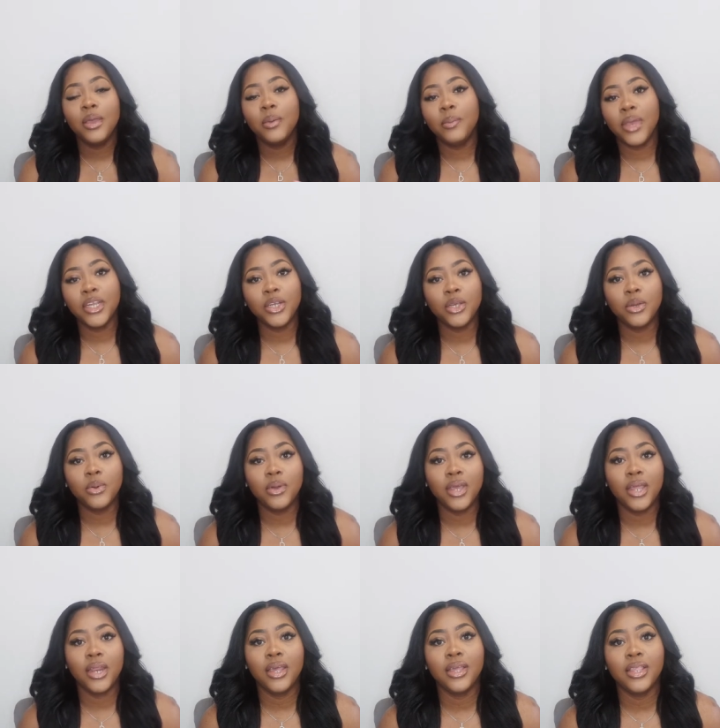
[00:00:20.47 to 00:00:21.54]
Make sure you go
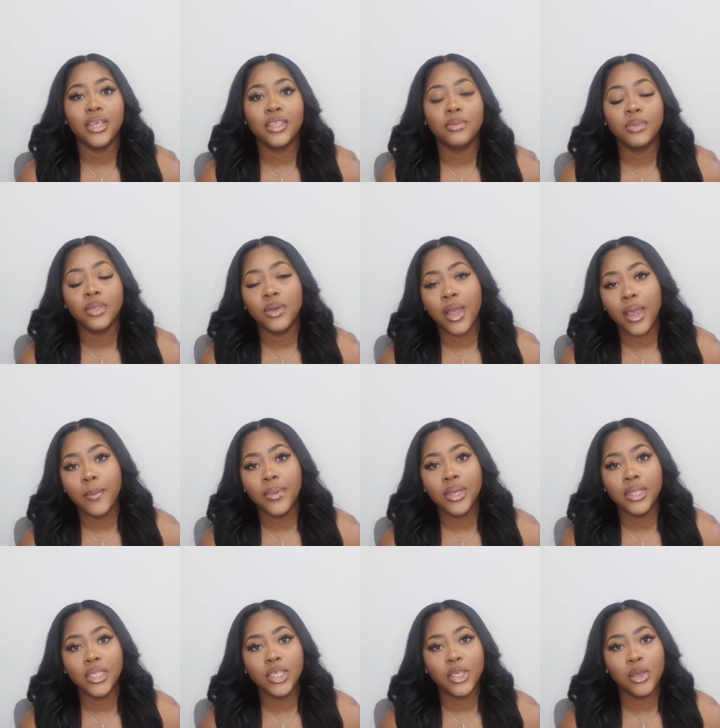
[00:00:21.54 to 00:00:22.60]
ahead and hit that subscribe button so